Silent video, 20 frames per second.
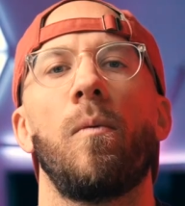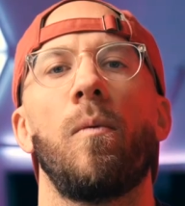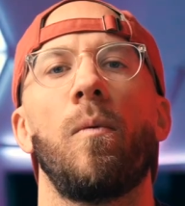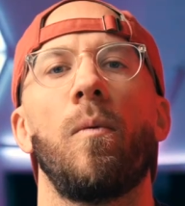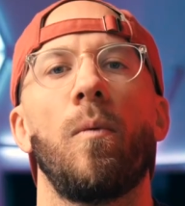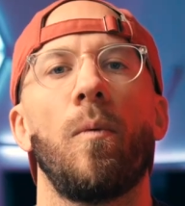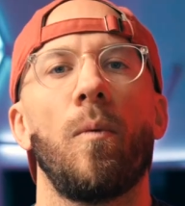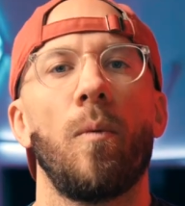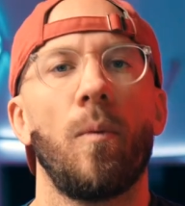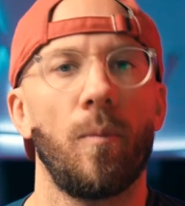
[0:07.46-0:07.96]

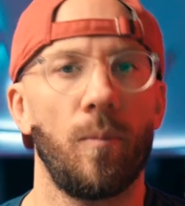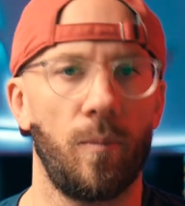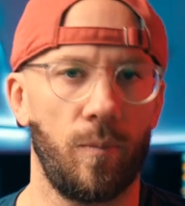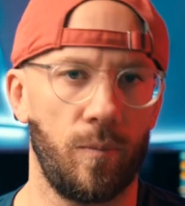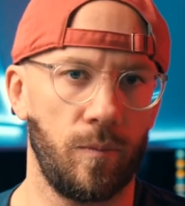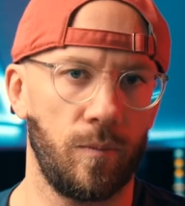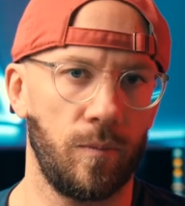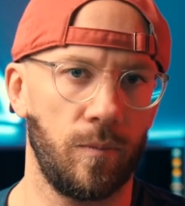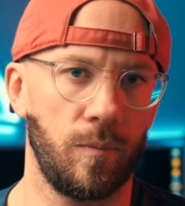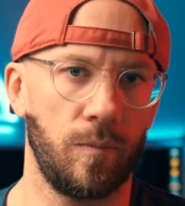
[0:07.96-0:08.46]

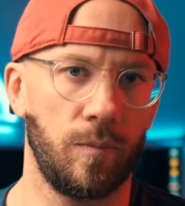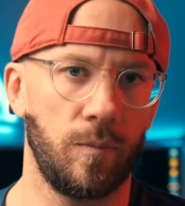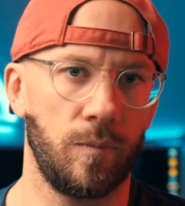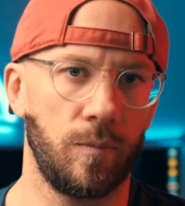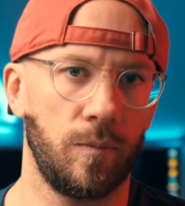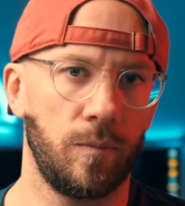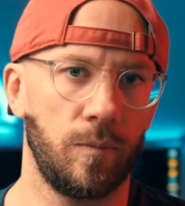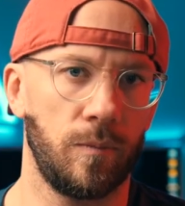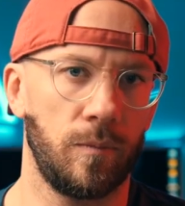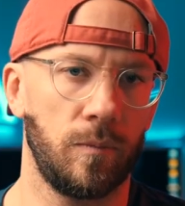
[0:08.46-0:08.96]

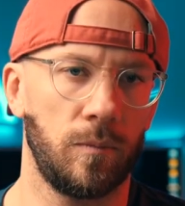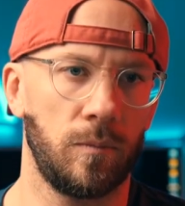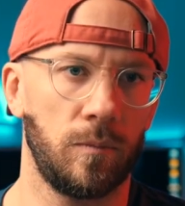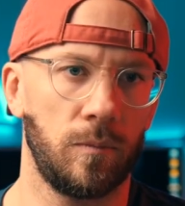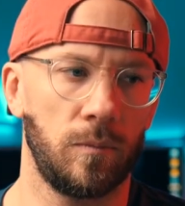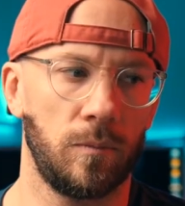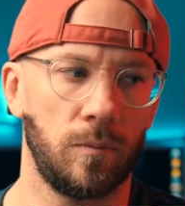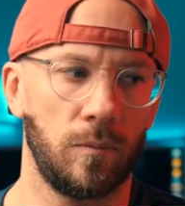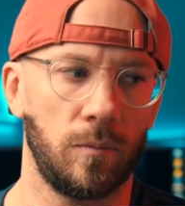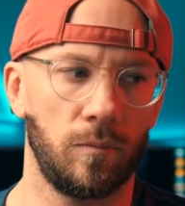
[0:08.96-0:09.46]

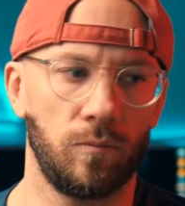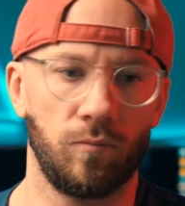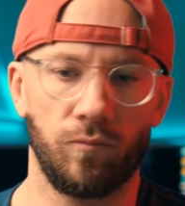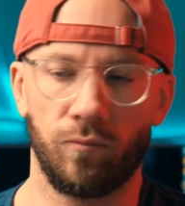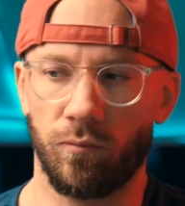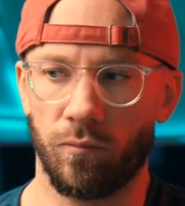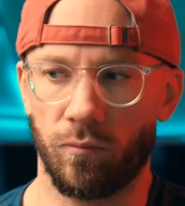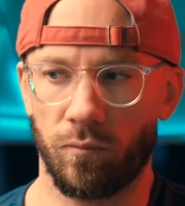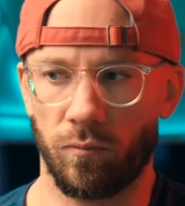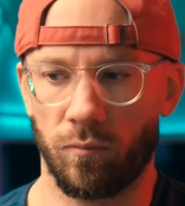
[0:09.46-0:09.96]

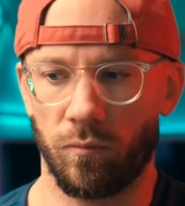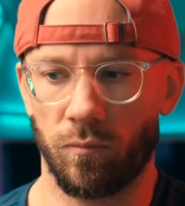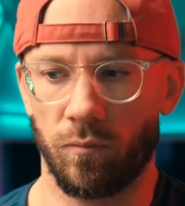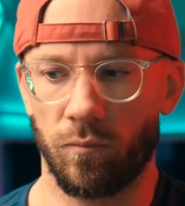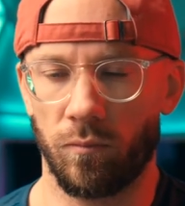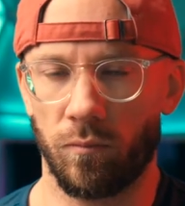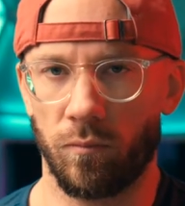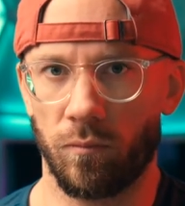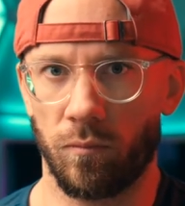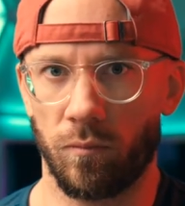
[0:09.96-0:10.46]

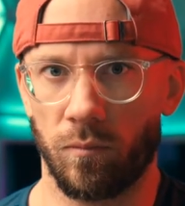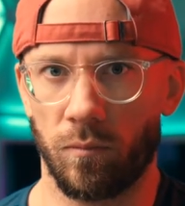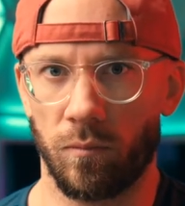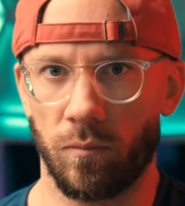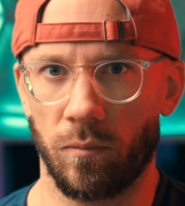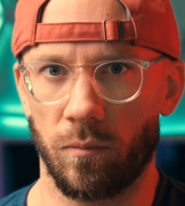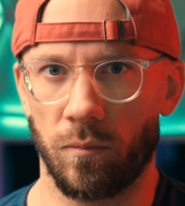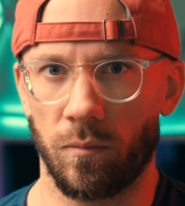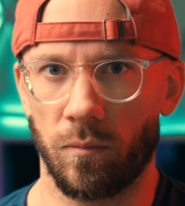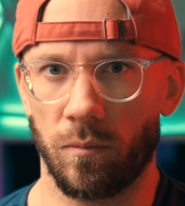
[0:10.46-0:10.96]

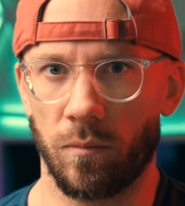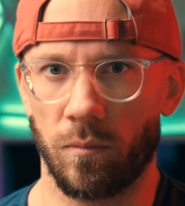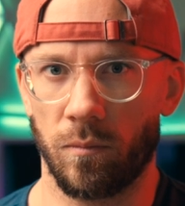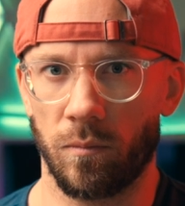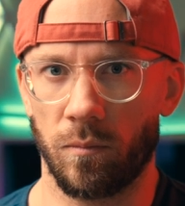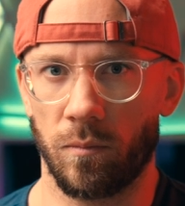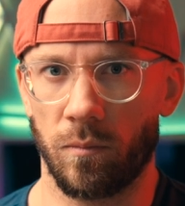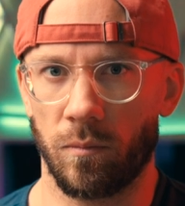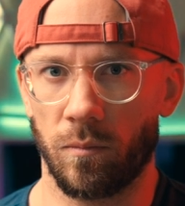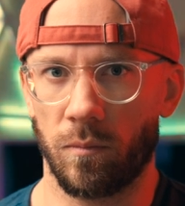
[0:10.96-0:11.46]

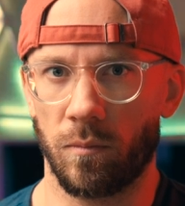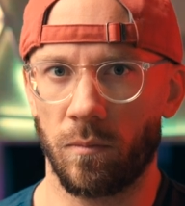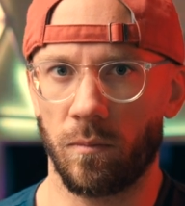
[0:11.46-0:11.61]
Nothing is said.